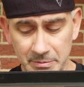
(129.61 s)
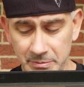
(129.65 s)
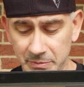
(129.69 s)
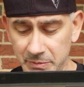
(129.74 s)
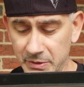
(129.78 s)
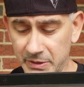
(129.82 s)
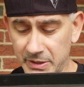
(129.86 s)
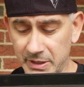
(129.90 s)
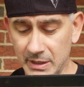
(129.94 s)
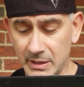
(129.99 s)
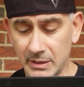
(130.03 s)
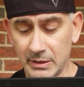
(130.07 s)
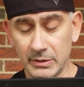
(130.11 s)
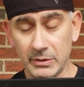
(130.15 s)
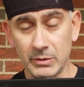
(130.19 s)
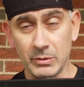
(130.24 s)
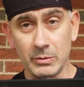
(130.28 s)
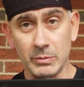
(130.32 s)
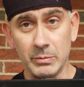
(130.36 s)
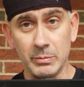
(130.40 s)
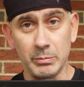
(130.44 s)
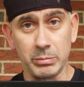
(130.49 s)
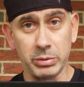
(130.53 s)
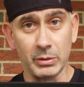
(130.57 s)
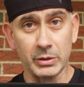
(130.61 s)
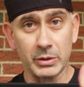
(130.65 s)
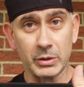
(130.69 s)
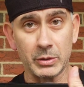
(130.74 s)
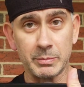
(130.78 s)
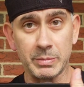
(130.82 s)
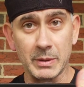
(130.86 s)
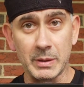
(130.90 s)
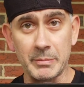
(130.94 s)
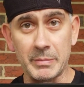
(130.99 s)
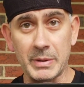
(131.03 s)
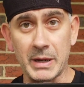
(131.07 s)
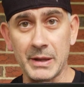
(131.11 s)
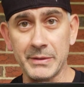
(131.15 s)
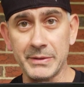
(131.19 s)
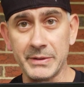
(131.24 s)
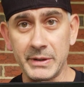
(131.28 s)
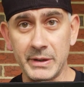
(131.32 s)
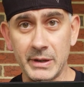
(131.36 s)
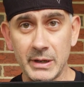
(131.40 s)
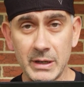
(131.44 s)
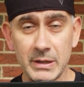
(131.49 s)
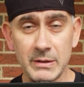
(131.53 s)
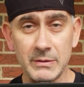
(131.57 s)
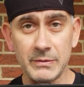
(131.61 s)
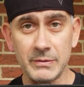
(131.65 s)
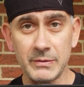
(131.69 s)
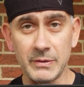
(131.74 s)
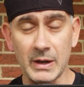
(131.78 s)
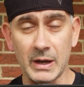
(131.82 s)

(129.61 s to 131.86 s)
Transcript: You get a little blurb about the knife,